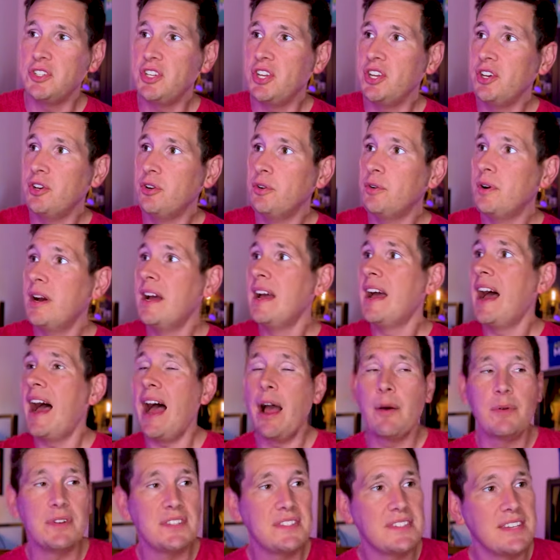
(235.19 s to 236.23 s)
2.
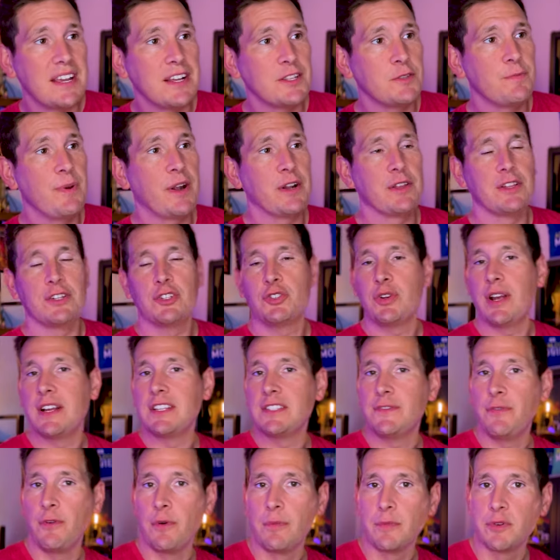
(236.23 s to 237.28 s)
I would say it's better than
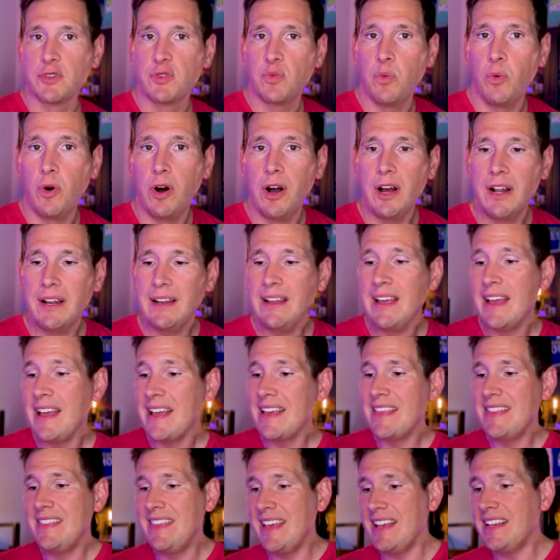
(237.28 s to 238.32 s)
Transformers 1.
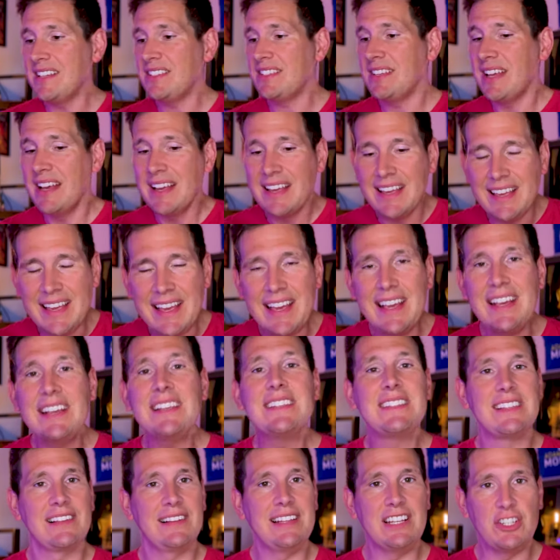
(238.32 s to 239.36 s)
This
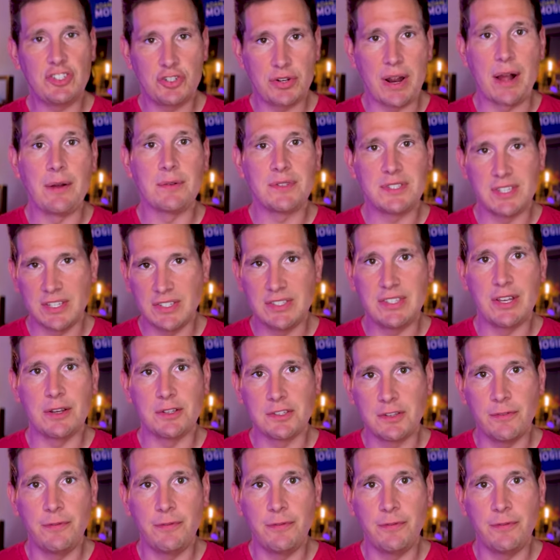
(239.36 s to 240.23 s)
easily trounces those